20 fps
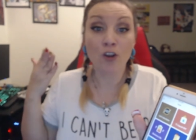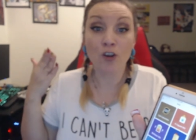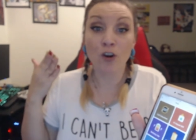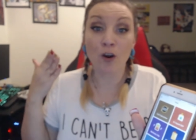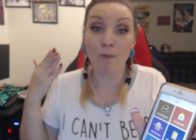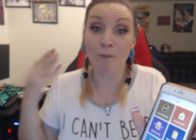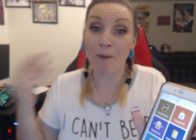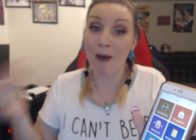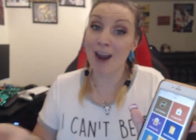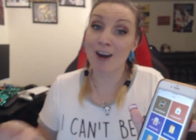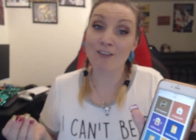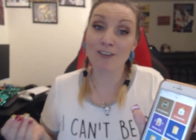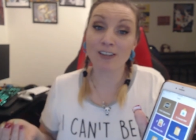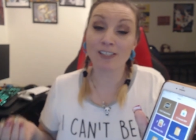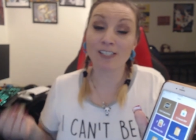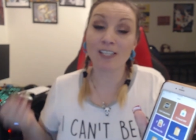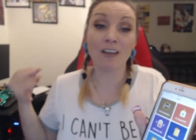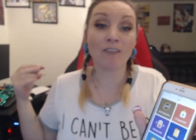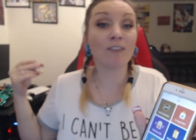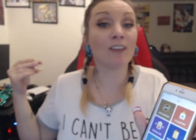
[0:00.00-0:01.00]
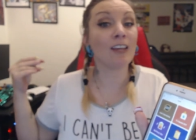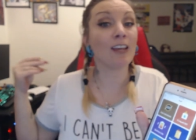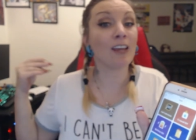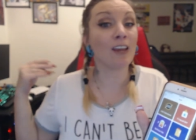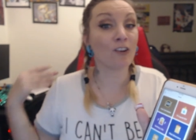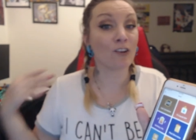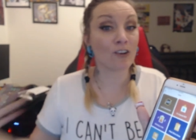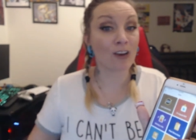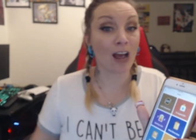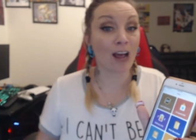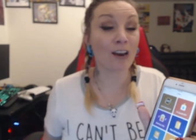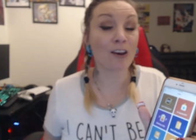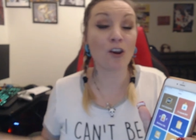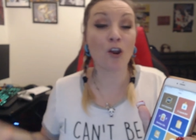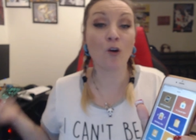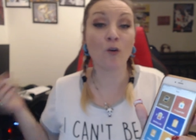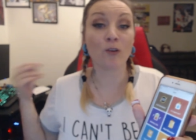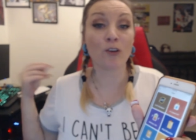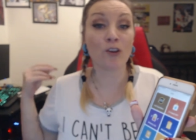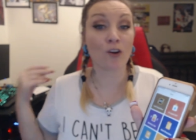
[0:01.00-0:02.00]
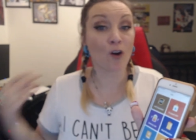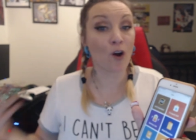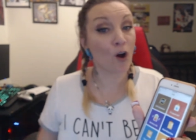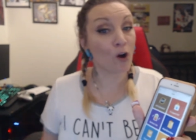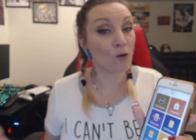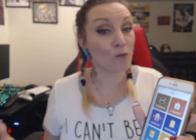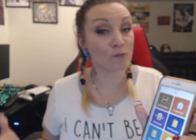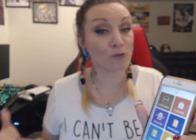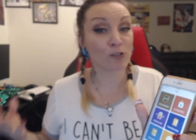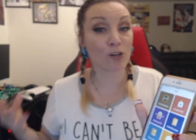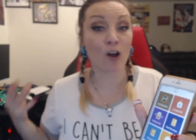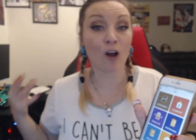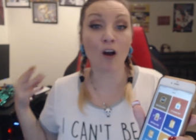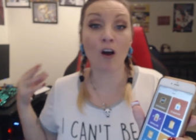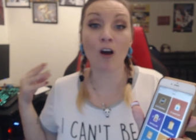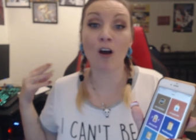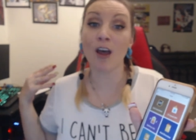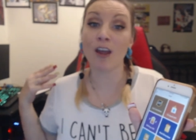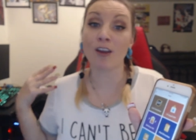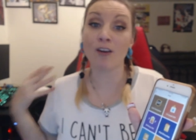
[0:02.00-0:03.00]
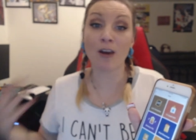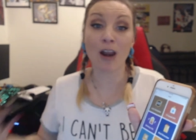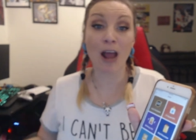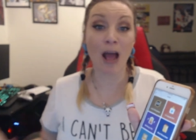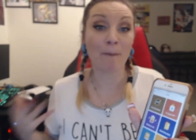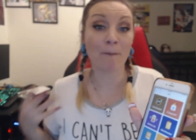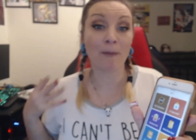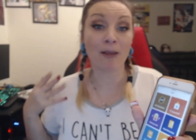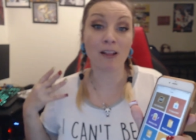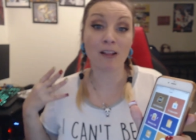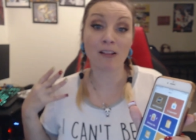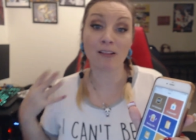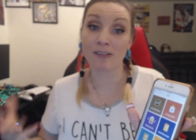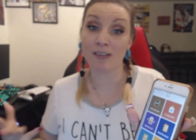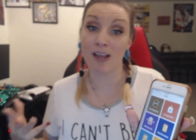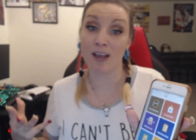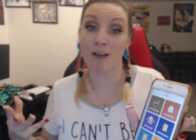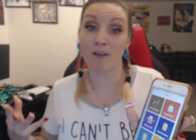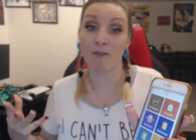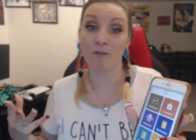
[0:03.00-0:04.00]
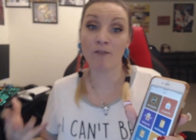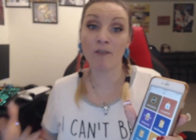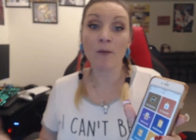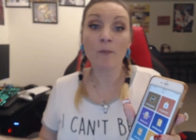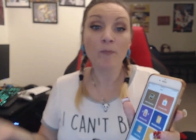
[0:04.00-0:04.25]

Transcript: your battery safety and you're not knowing your Ohm's law and you're not being safe.